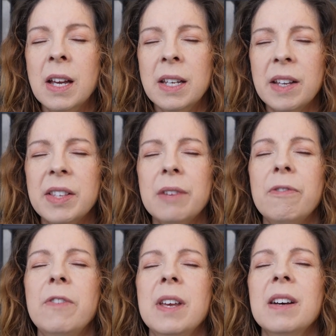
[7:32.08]
Does it
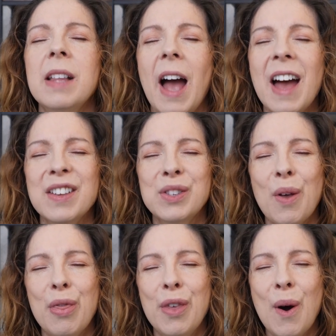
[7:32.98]
feel as
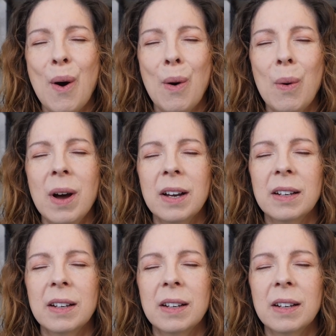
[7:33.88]
though